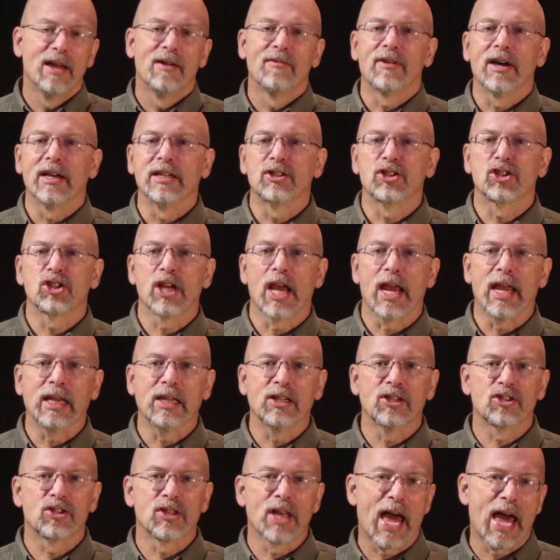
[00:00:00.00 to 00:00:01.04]
If I
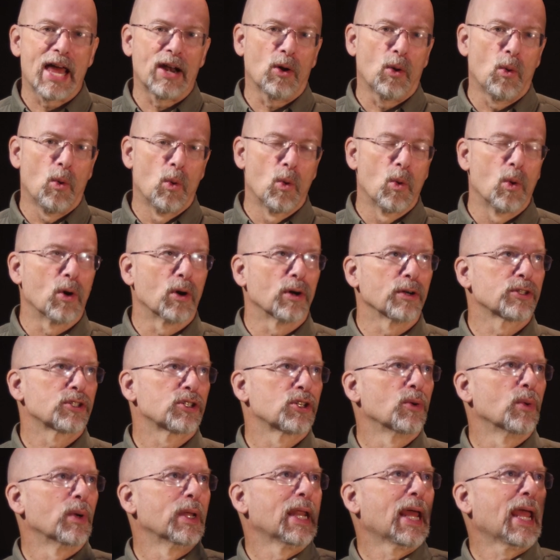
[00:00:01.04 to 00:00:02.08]
change that OR
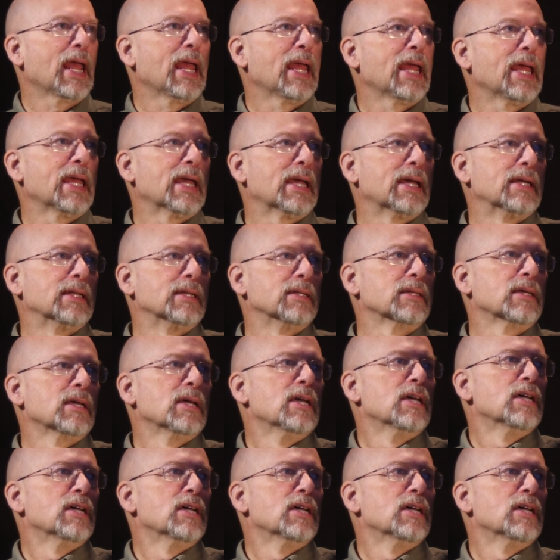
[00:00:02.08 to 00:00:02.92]
to an AND.